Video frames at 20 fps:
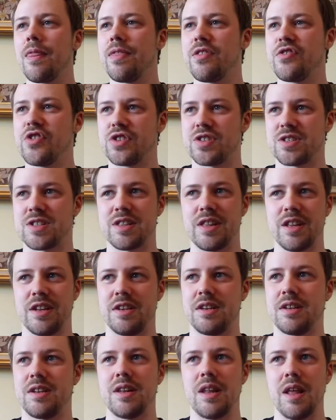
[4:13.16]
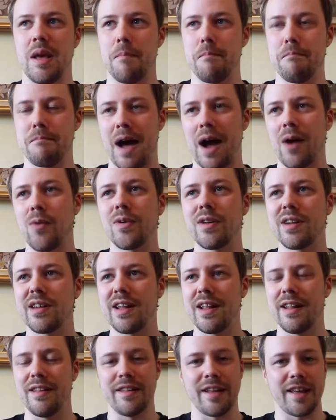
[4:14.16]
just the amount
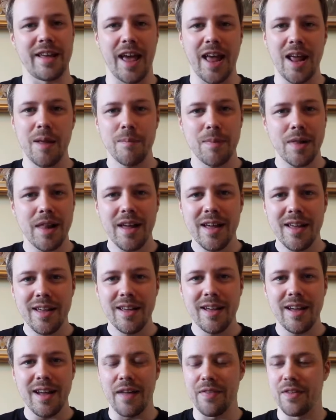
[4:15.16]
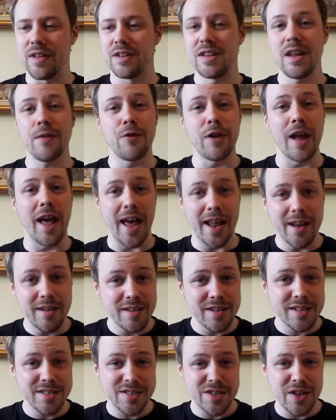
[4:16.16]
in the gameplay and the different
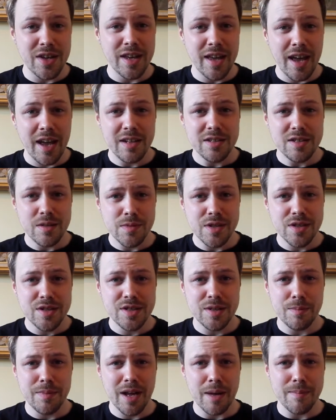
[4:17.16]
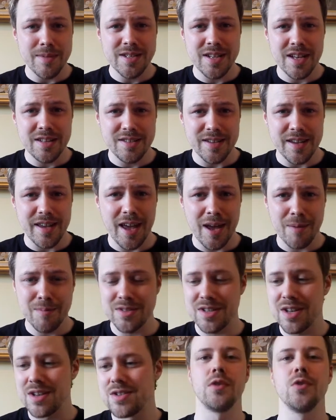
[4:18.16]
endings you can get in some of the Shin Megami Tensei
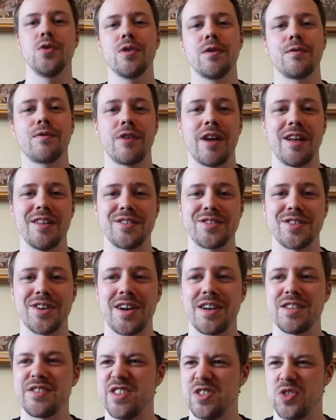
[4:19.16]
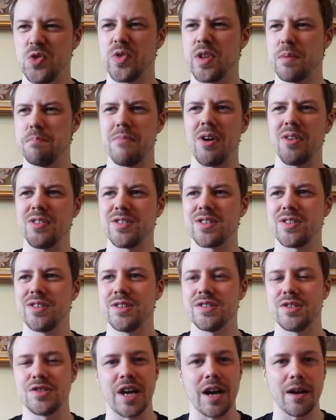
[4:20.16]
games. Adore the franchise, adore the
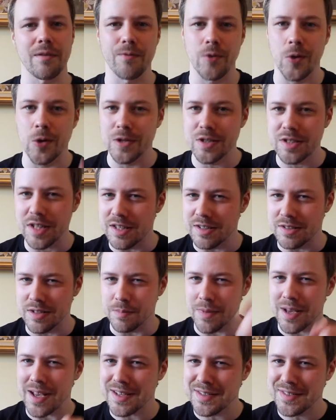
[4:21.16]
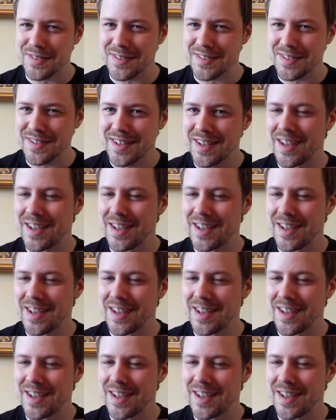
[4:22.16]
monsters. Jack Frost is the best.